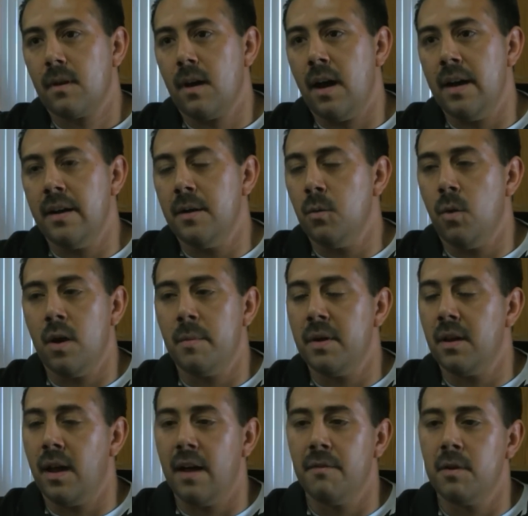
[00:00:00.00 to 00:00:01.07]
I didn't want to be
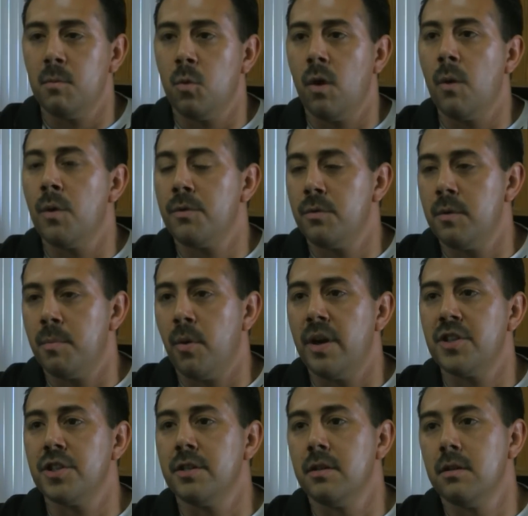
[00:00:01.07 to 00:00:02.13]
alive anymore. I went through
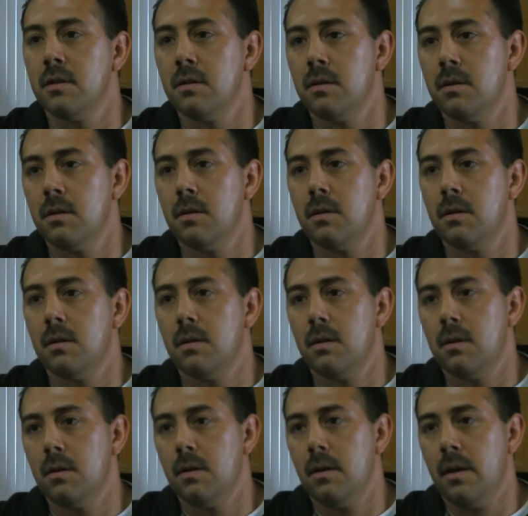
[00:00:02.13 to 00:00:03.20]
depression,
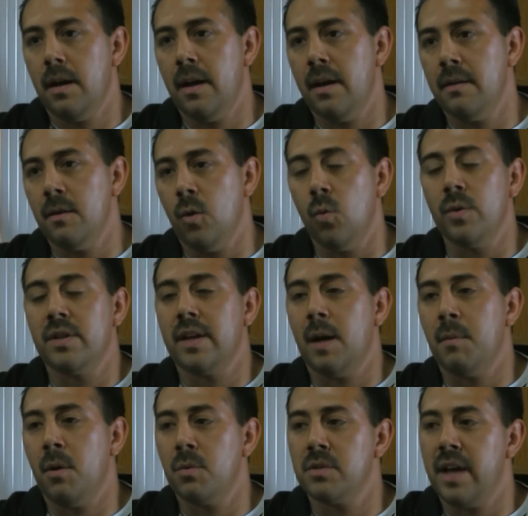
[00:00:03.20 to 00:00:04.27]
and the only
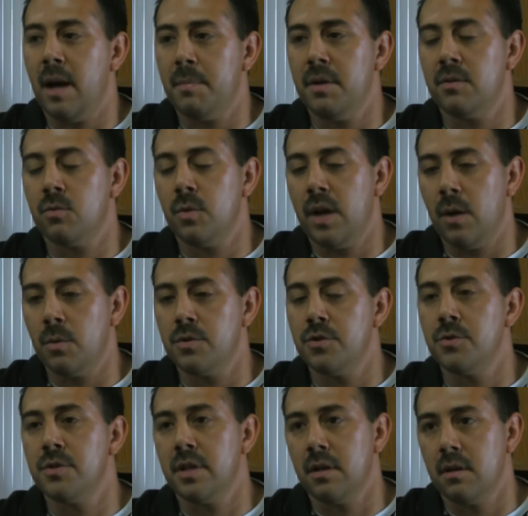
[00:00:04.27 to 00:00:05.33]
time I was happy is when I was
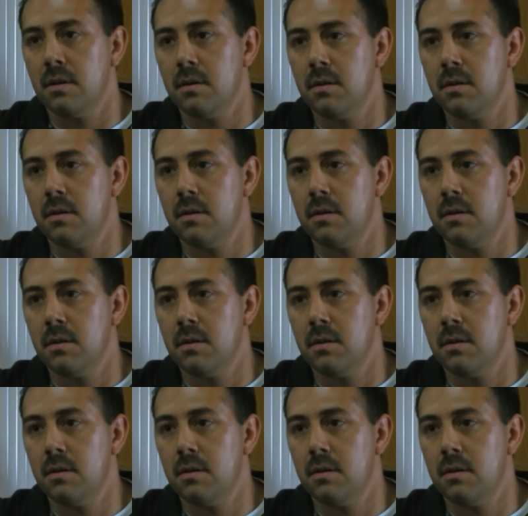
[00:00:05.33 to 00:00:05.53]
using.